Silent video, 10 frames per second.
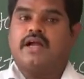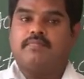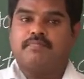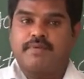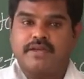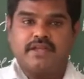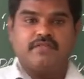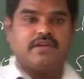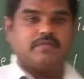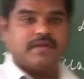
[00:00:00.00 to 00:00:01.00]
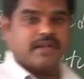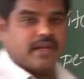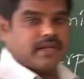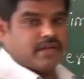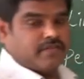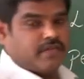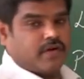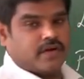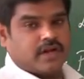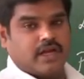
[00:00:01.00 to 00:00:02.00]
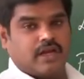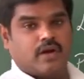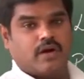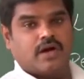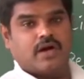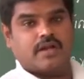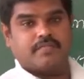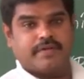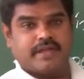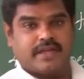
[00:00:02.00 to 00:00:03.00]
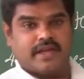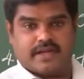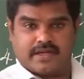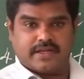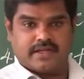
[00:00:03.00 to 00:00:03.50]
company will be running for a longer period.